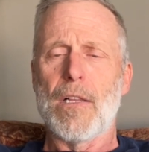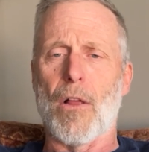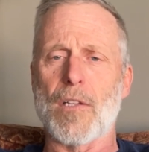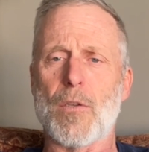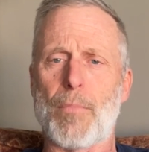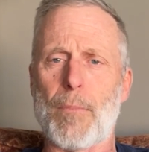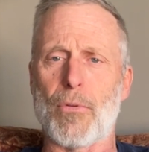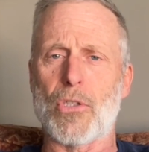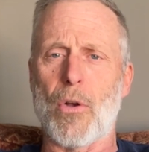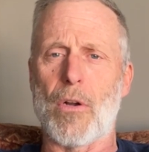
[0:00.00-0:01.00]
Lots of people
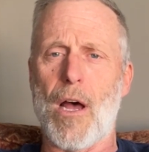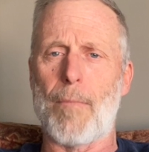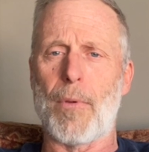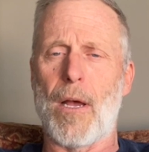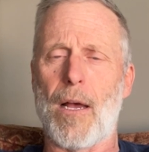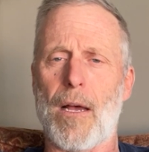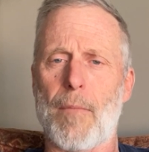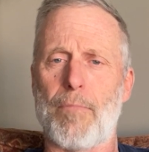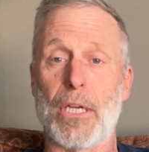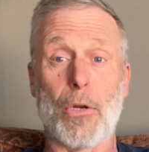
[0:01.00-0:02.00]
showed
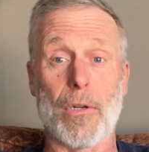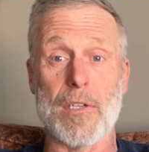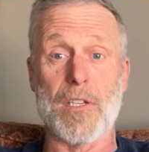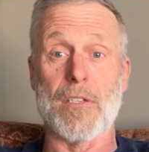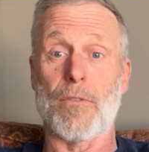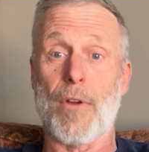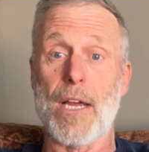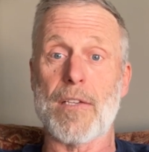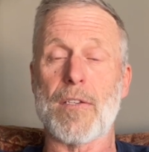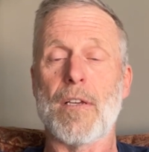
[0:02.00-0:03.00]
up, big early season
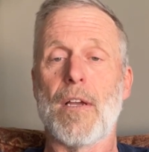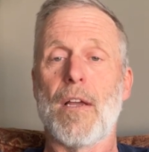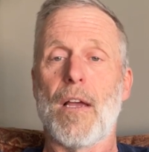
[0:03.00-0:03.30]
race.